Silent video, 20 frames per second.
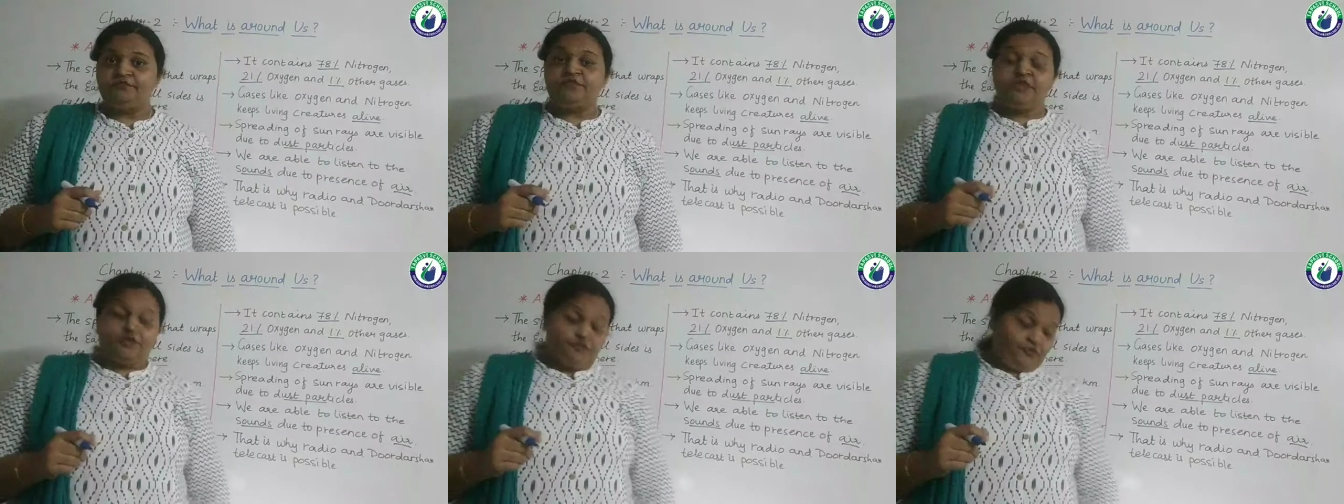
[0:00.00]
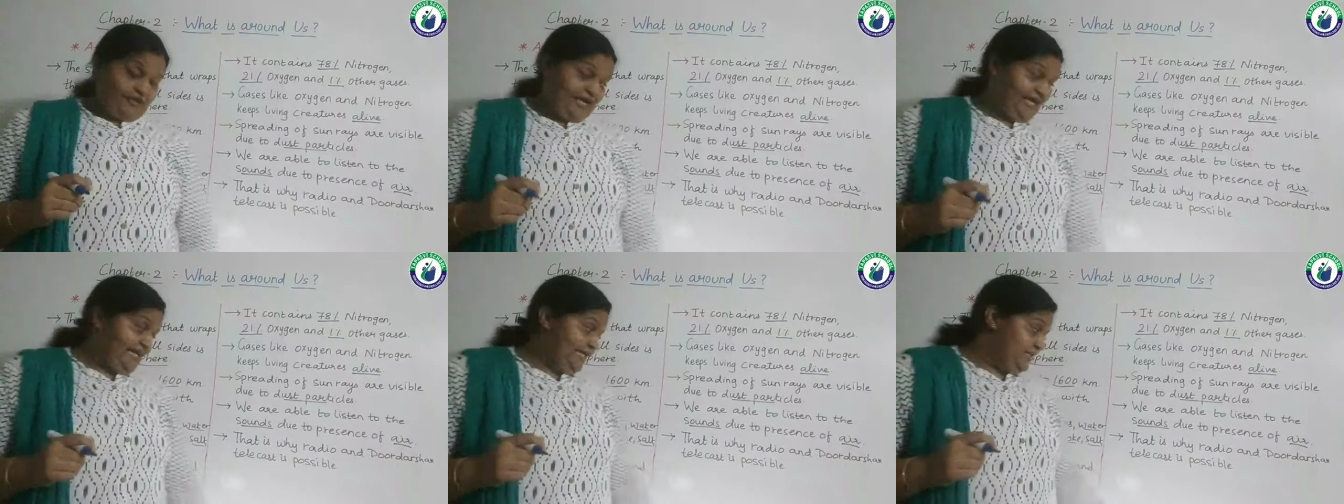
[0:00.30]

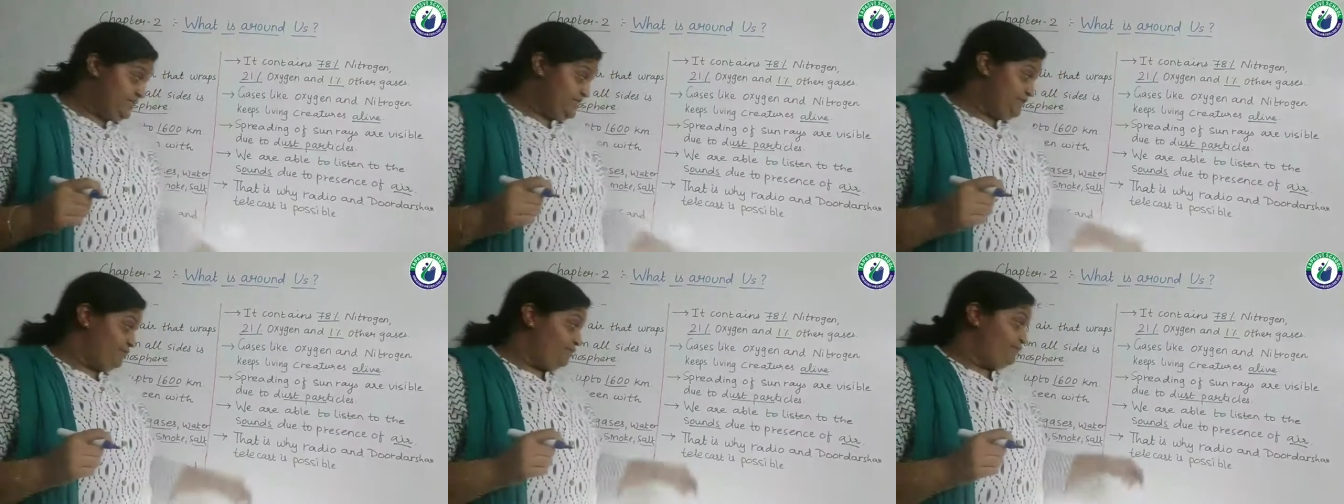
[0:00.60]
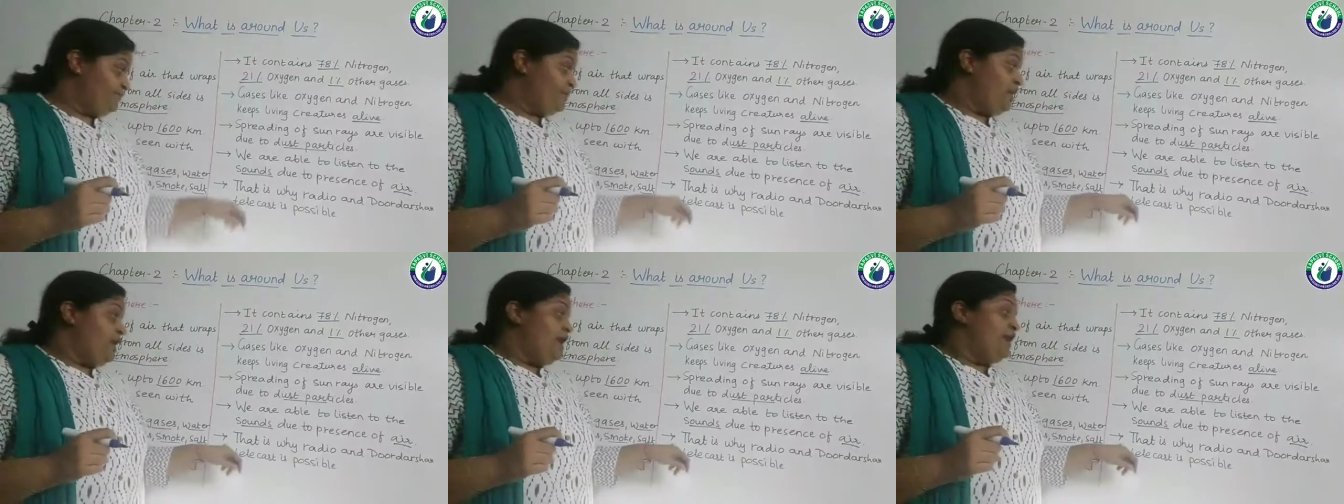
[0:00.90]
Right?
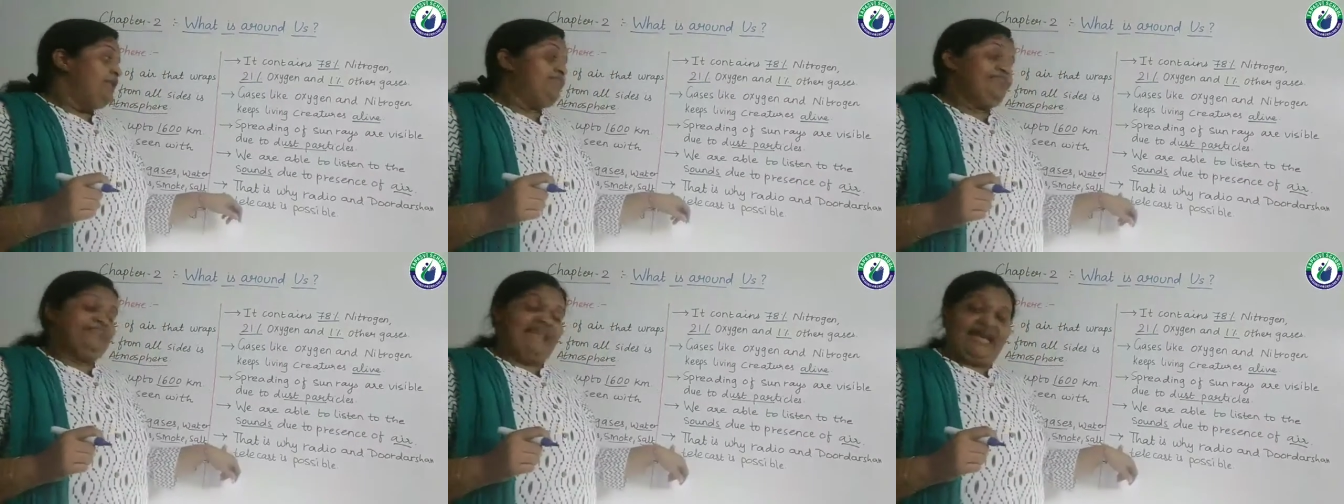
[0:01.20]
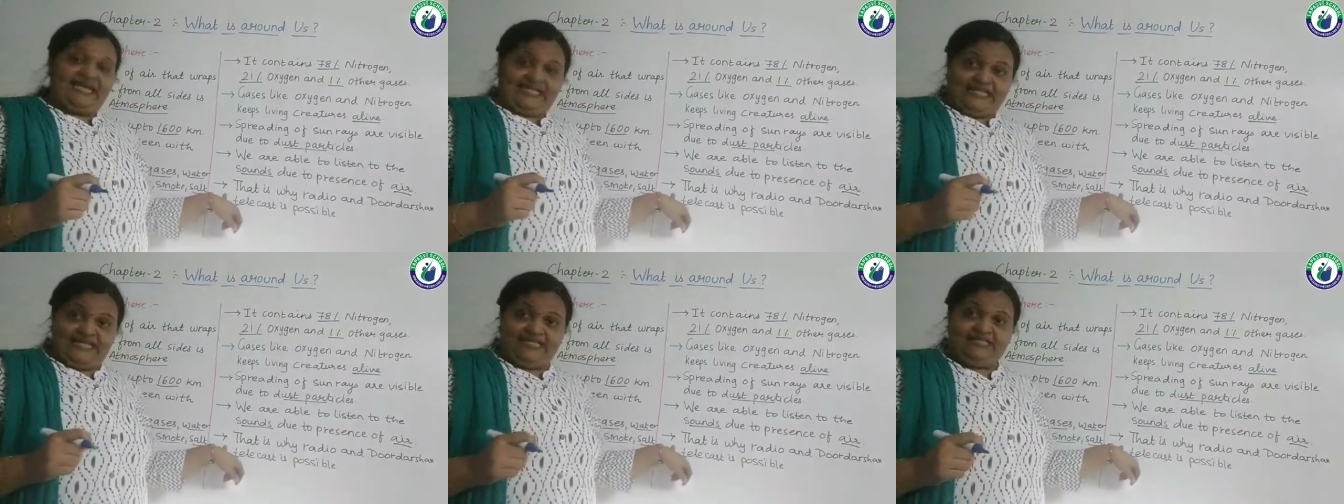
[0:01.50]

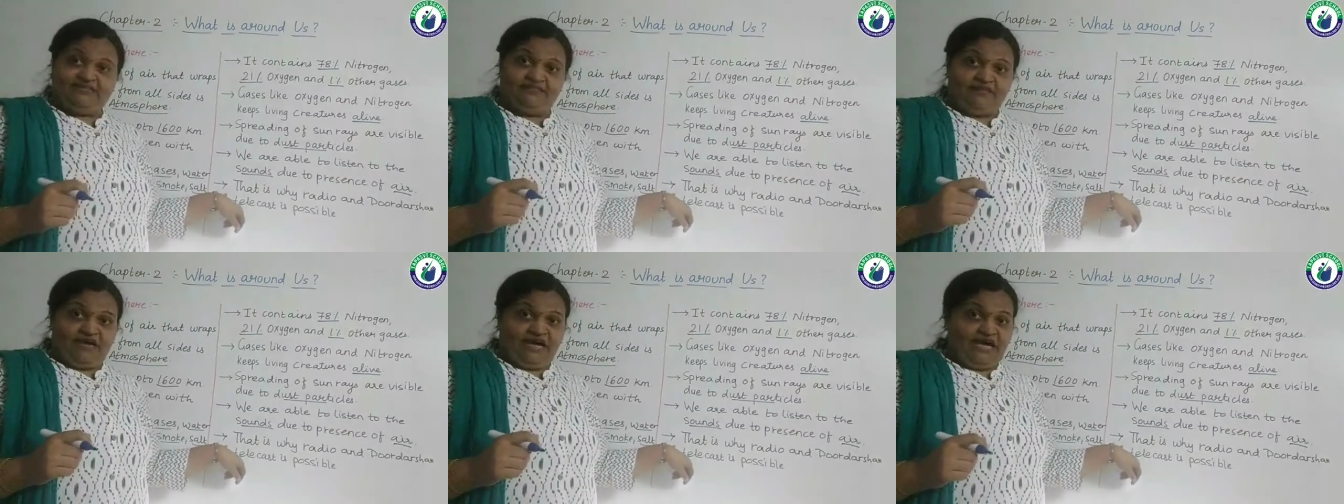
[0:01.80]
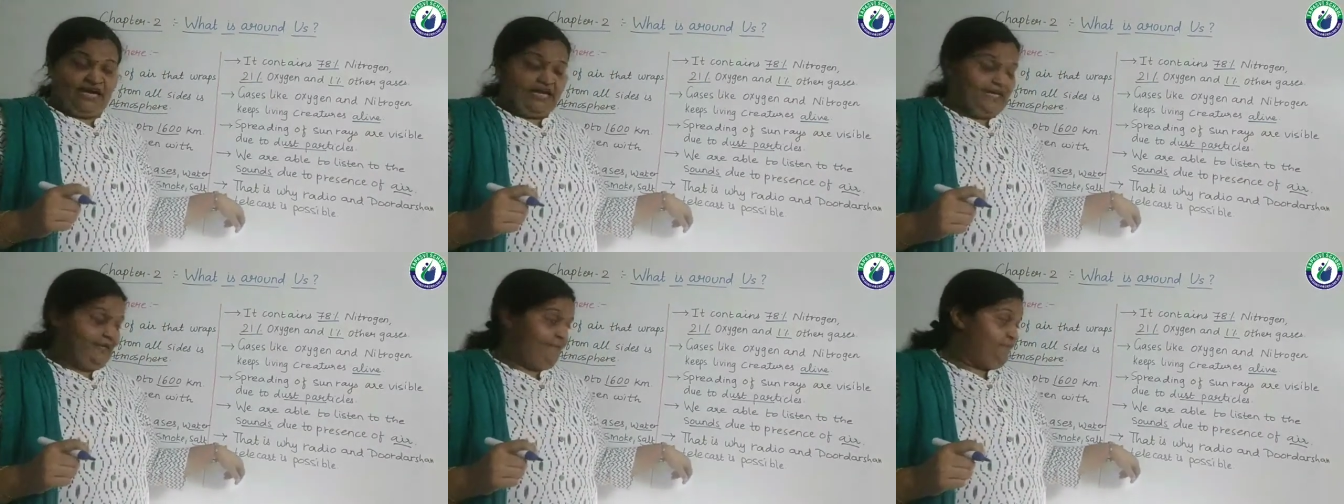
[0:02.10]
That is
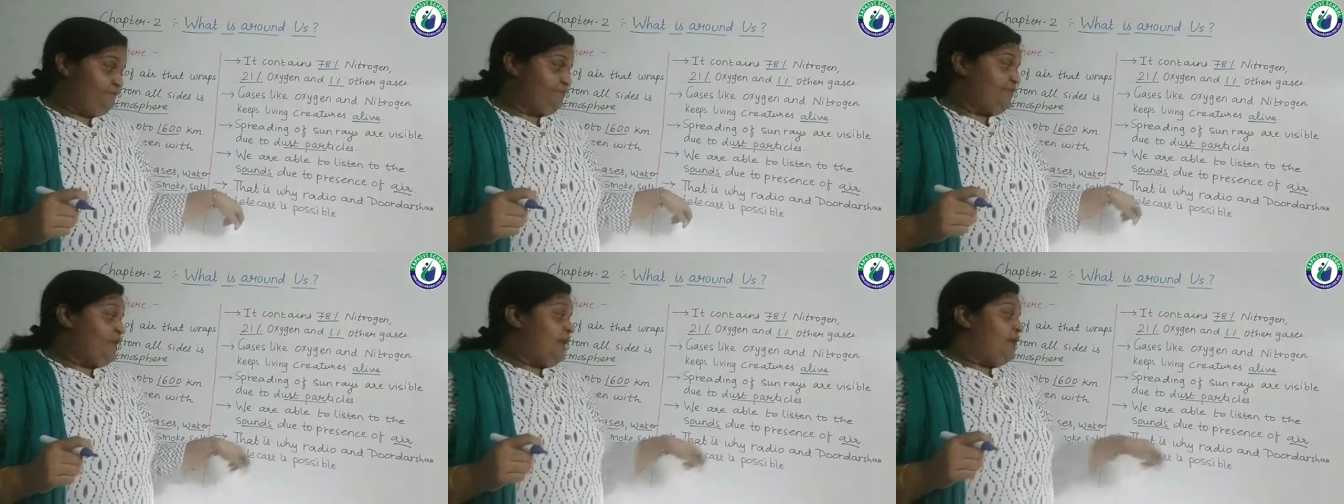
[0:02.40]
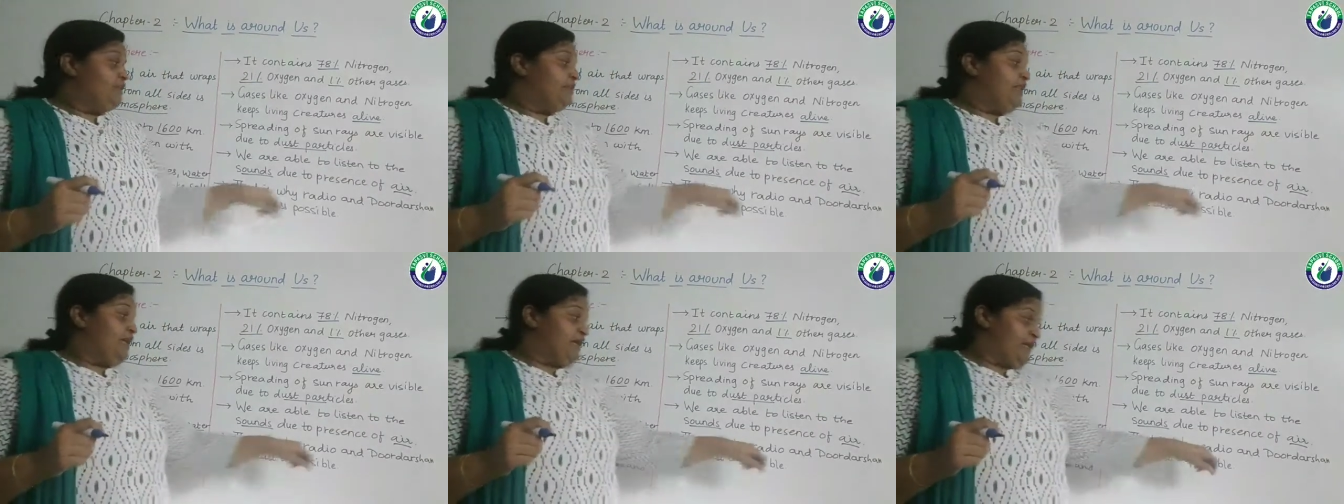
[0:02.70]
why
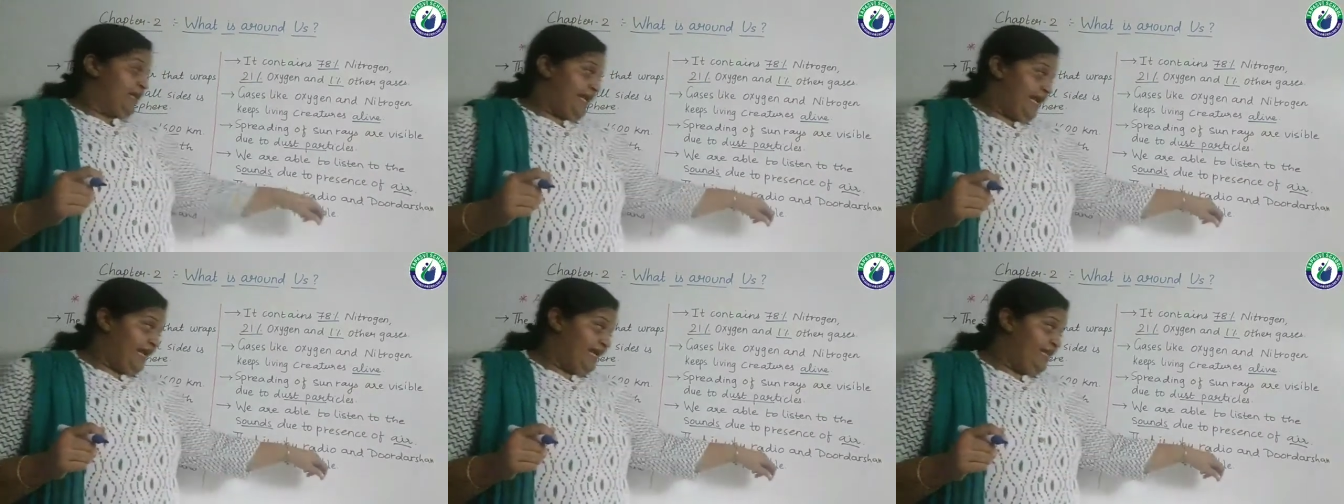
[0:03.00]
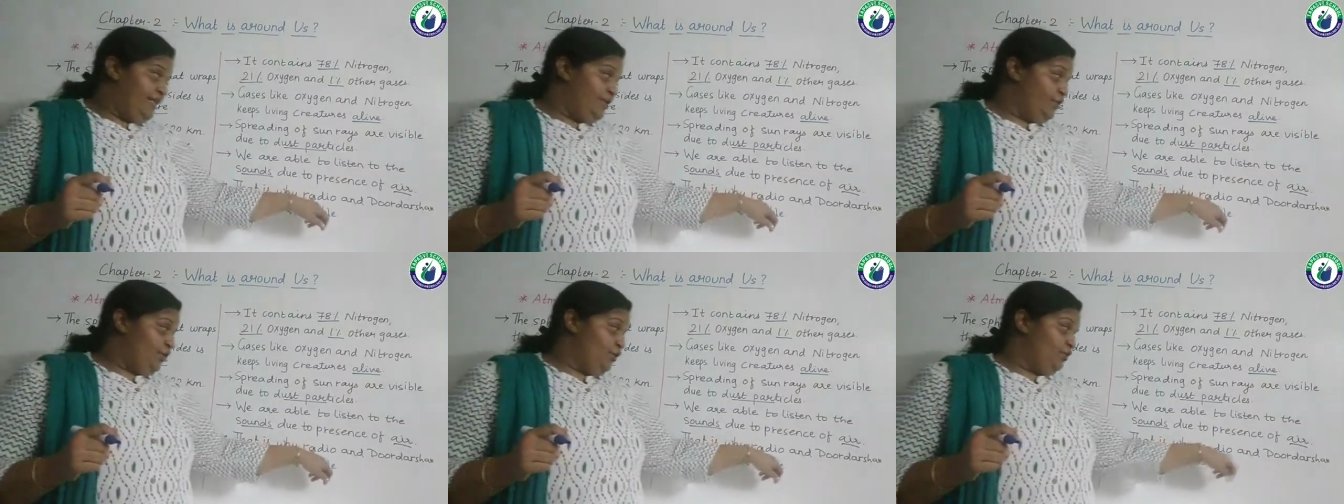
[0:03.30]
the
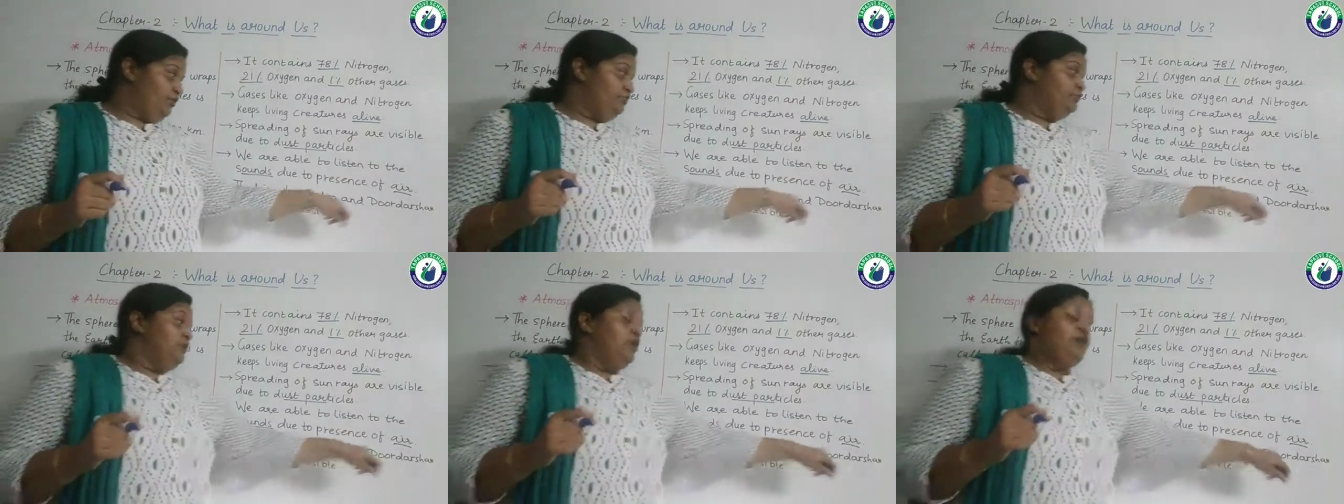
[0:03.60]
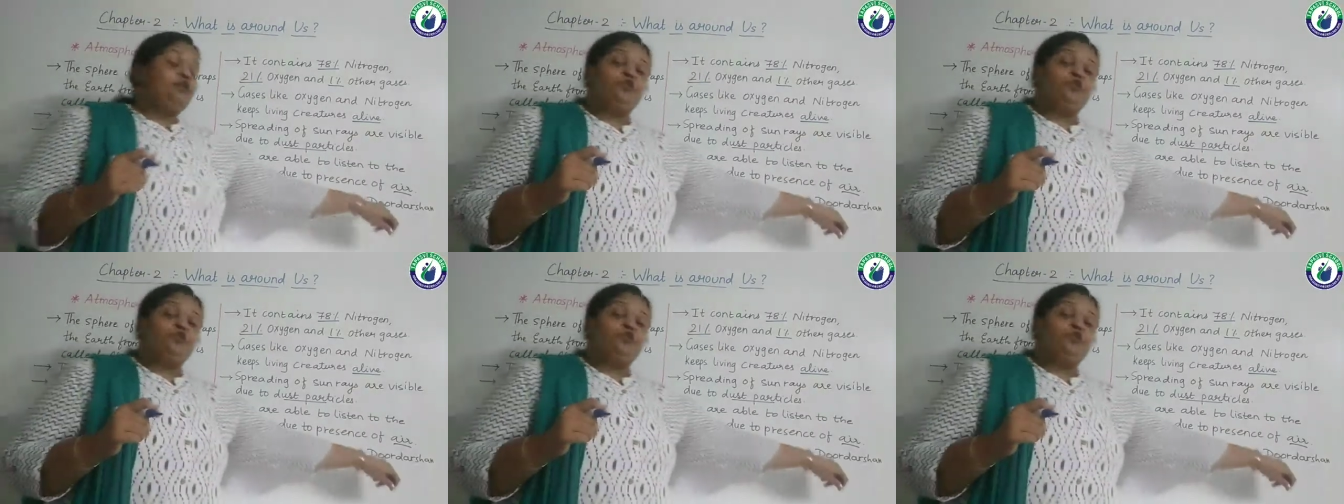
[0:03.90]
radio,